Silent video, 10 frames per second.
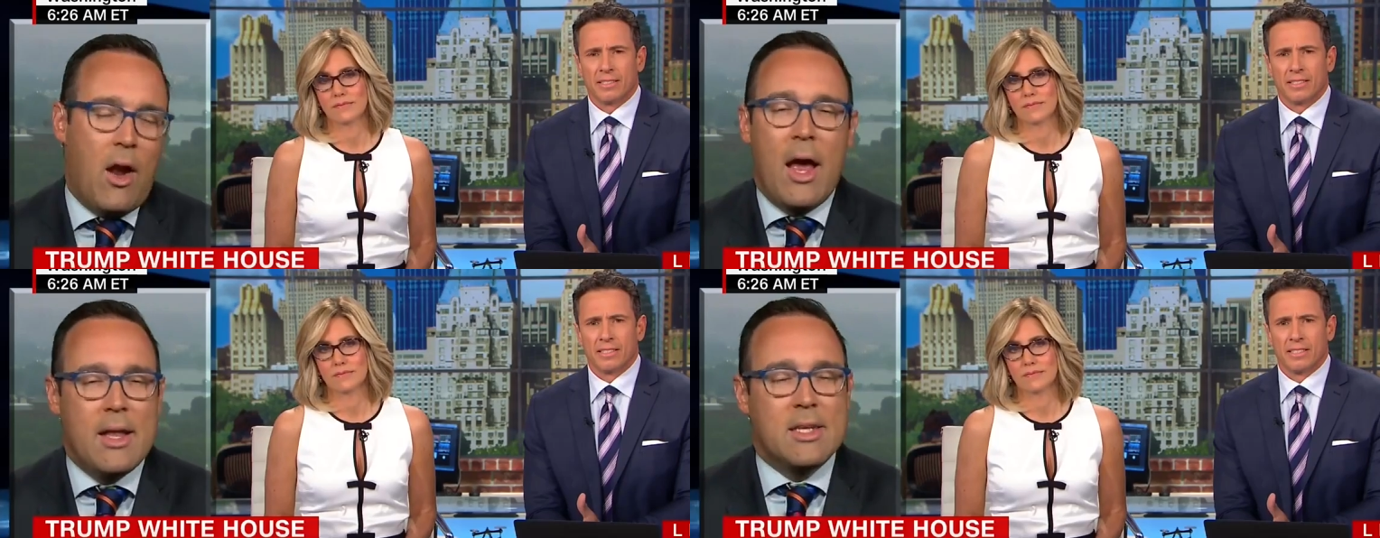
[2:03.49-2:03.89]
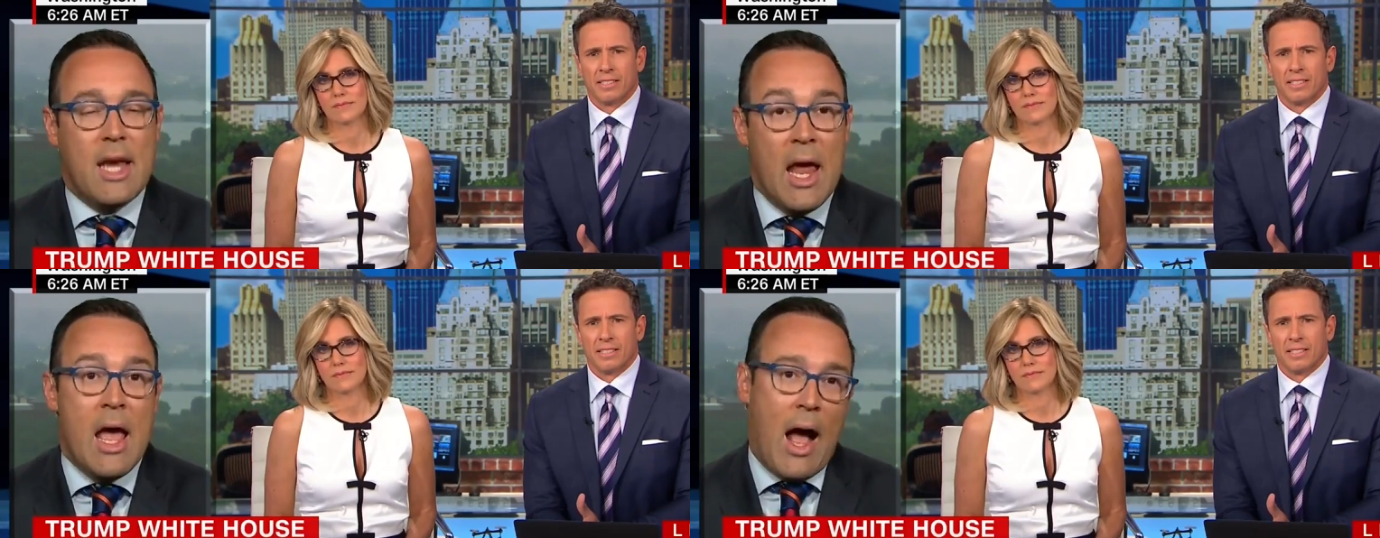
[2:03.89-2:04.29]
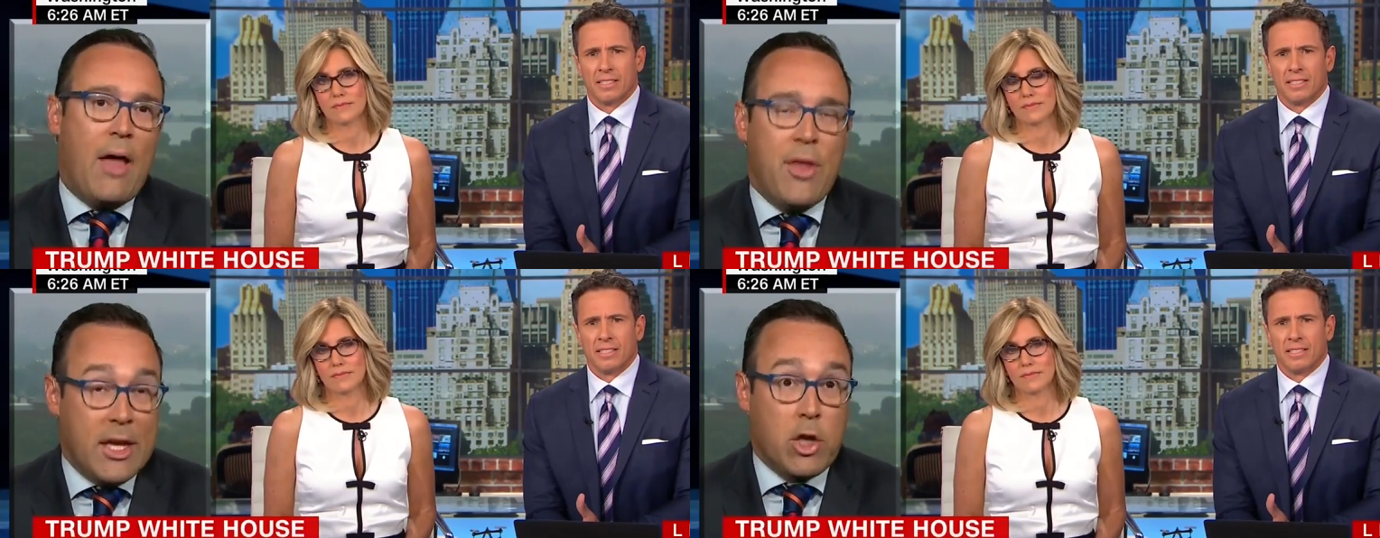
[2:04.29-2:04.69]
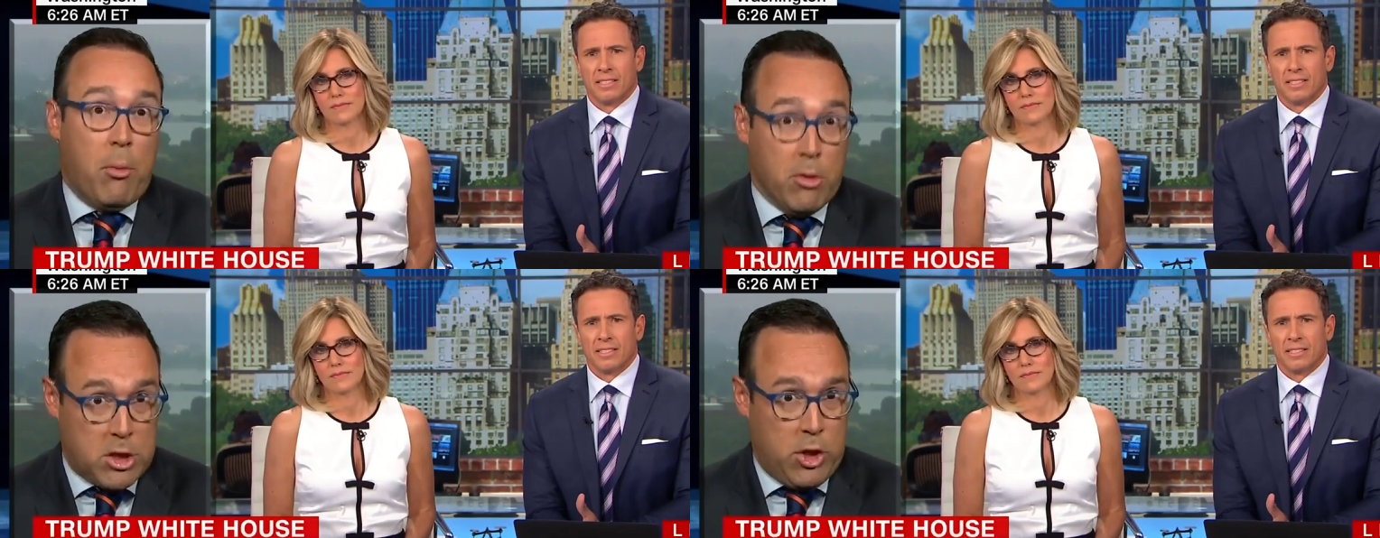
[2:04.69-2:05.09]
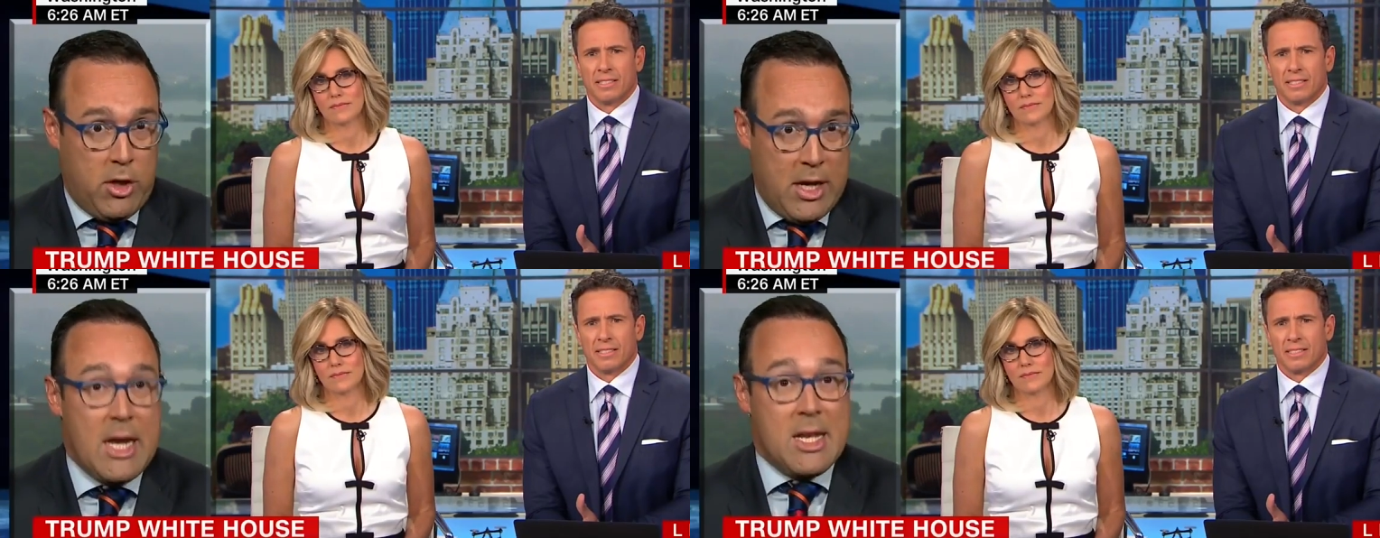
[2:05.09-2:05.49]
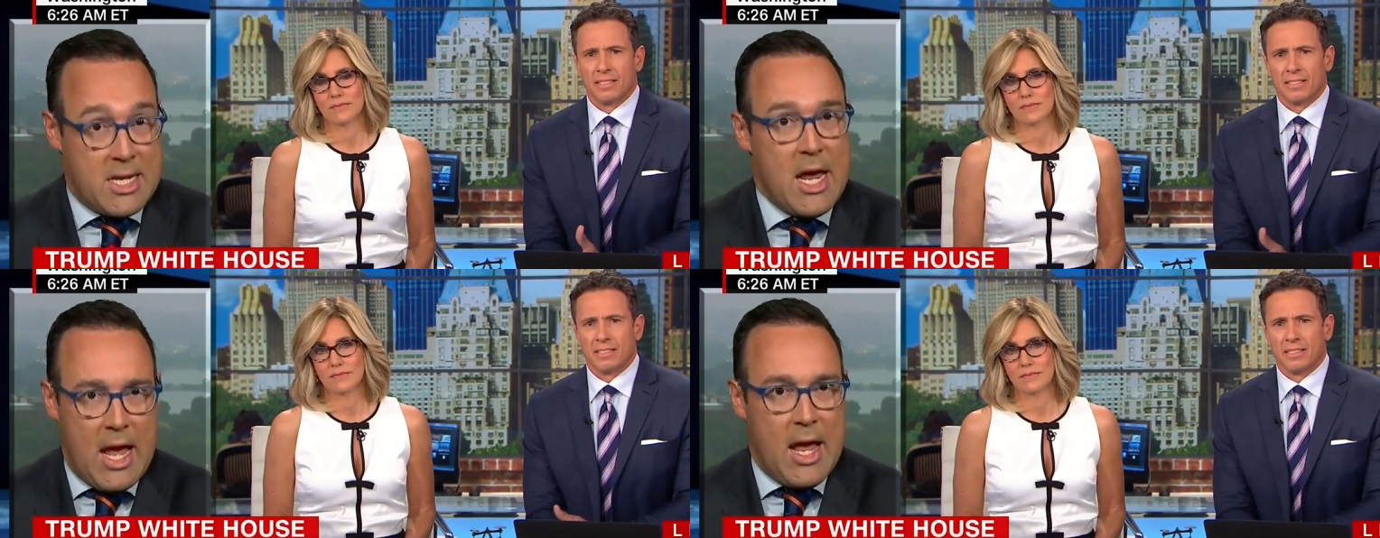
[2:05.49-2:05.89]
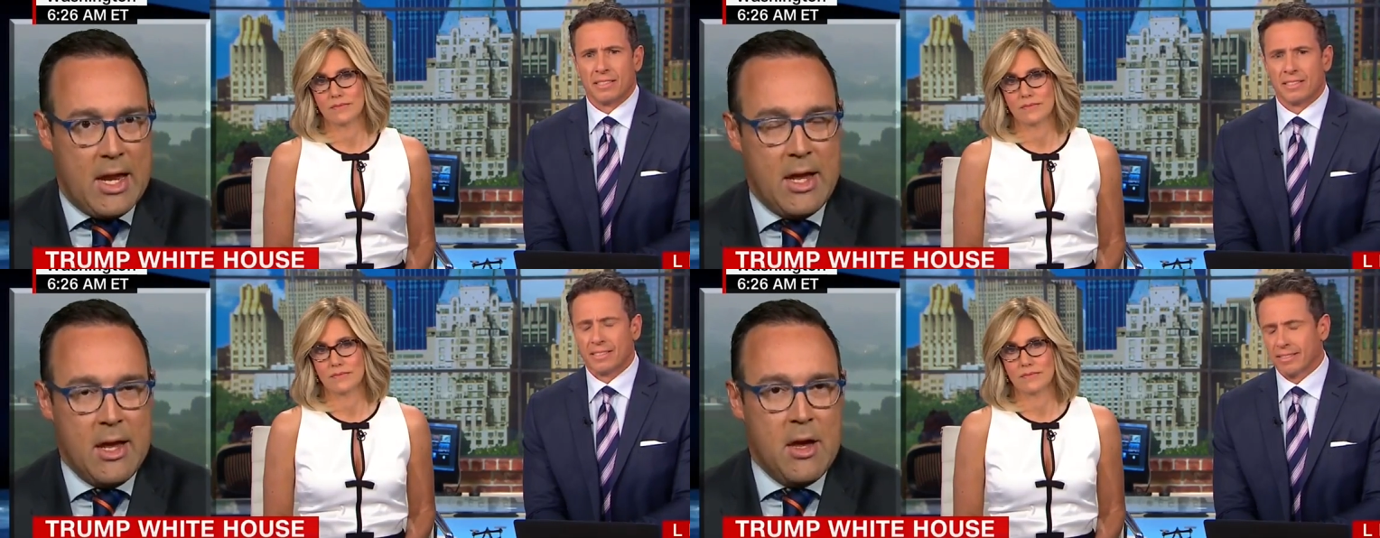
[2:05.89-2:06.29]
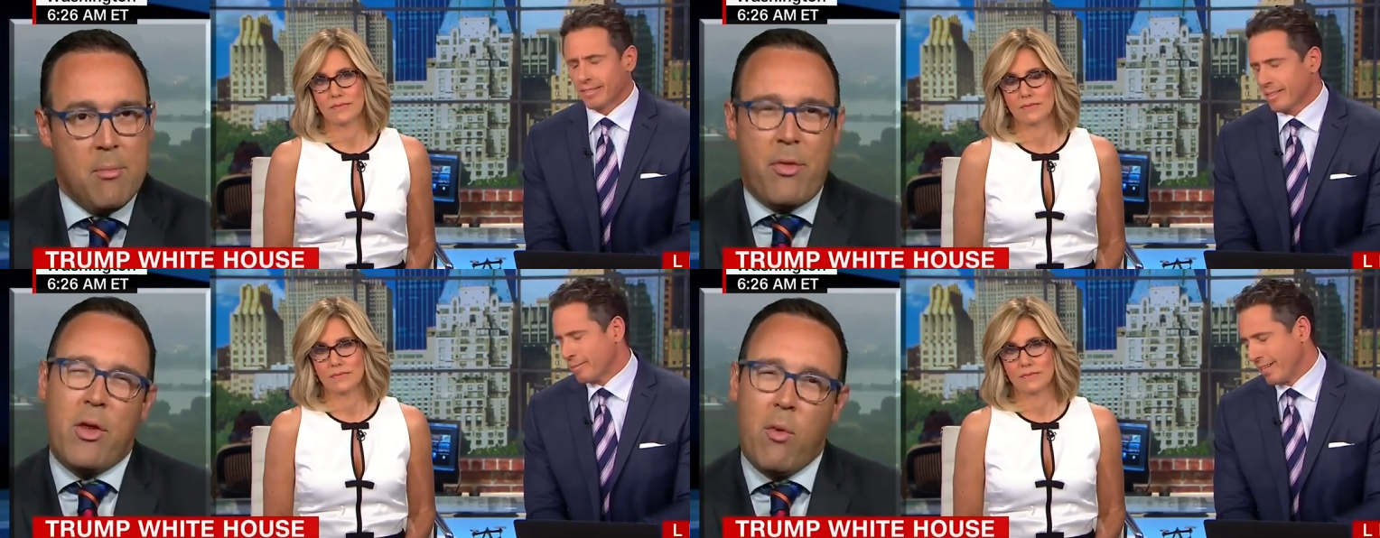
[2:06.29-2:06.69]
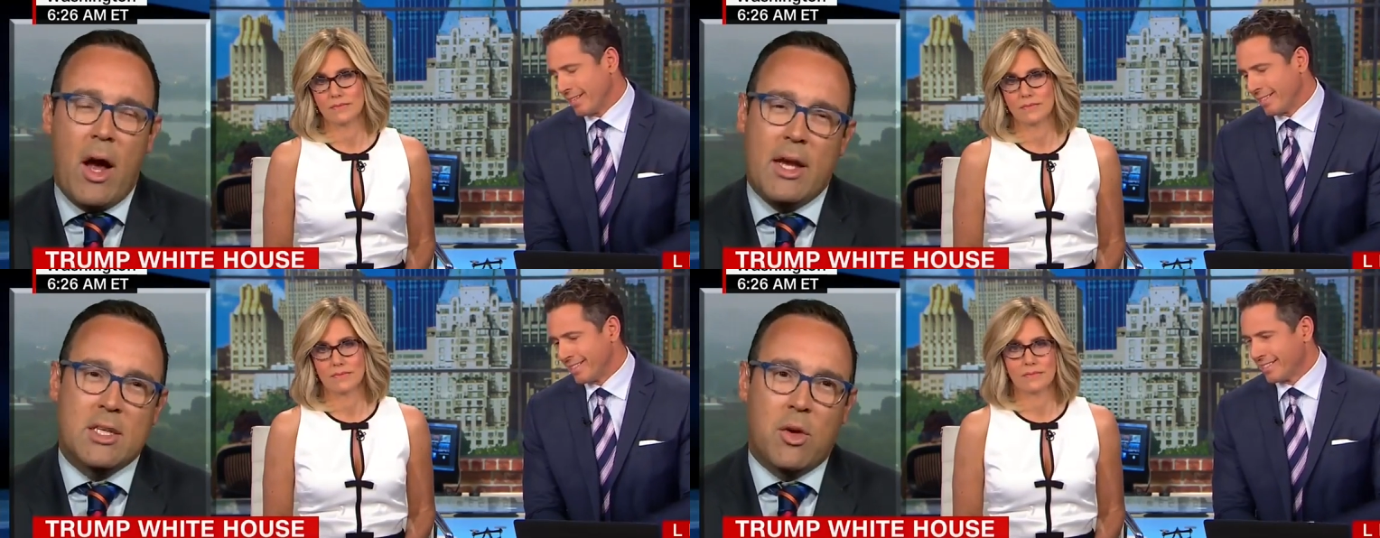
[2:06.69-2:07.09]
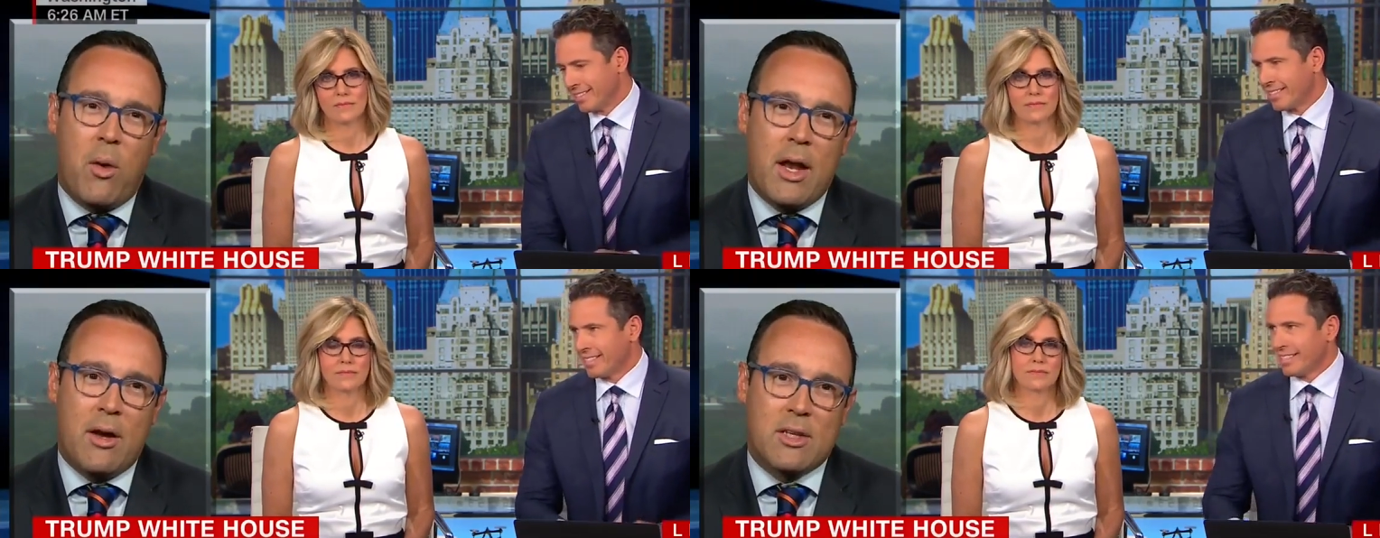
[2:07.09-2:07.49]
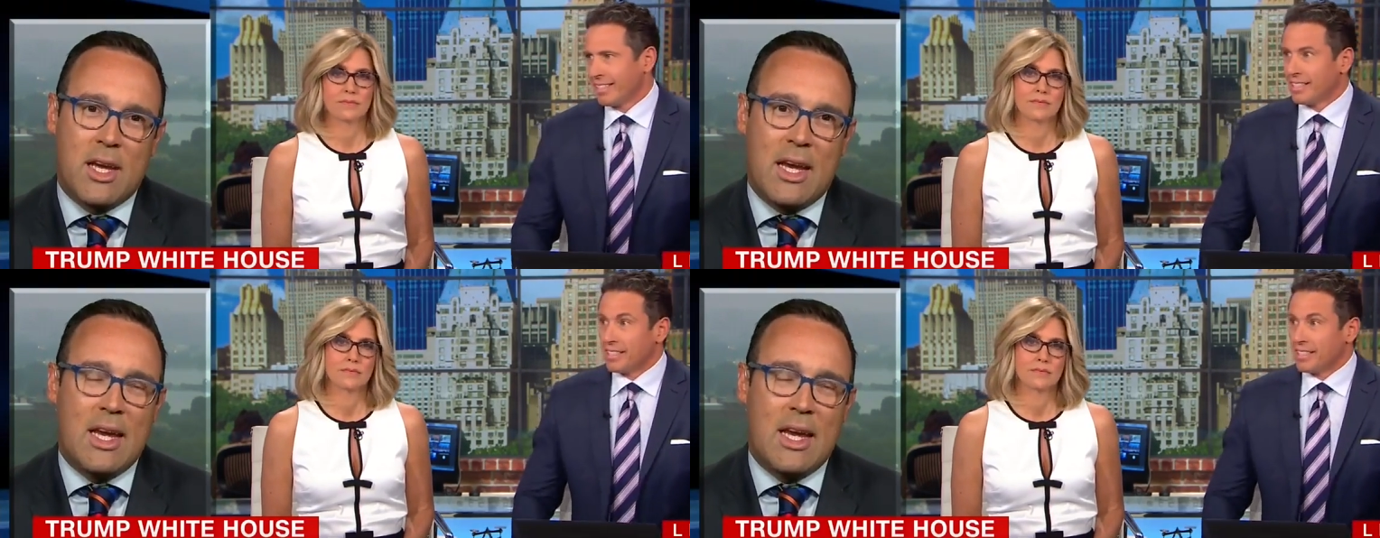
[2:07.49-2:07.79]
Speaker 1: know, I hate to say, it. I think it's almost certain he did. But then, why uh-huh. is the White House saying